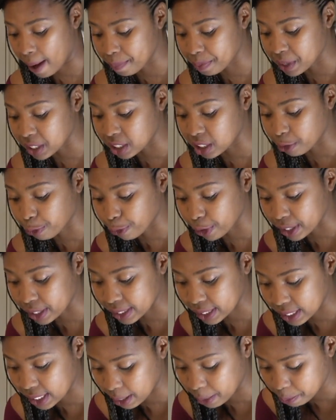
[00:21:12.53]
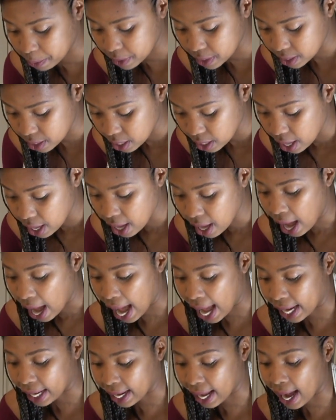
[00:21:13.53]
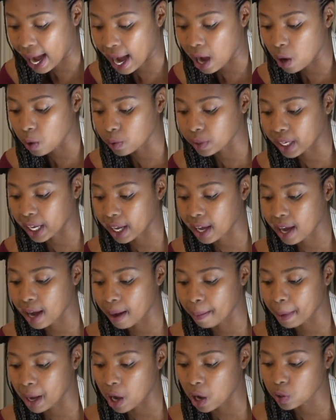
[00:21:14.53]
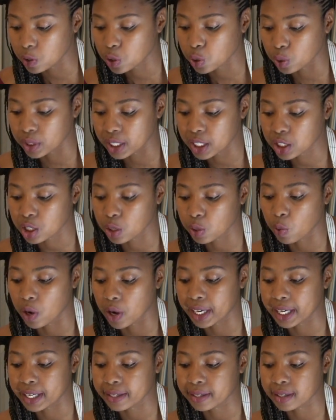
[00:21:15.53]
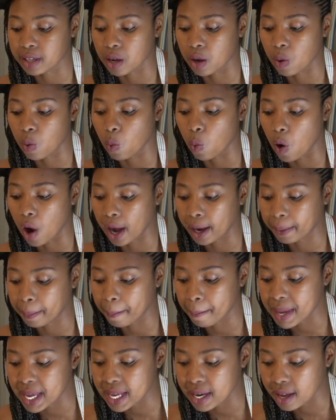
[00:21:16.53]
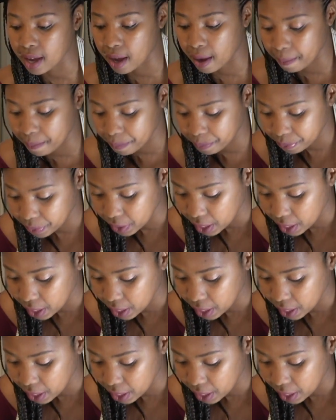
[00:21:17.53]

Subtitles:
the different tips and how they come out. So this one is the one medium.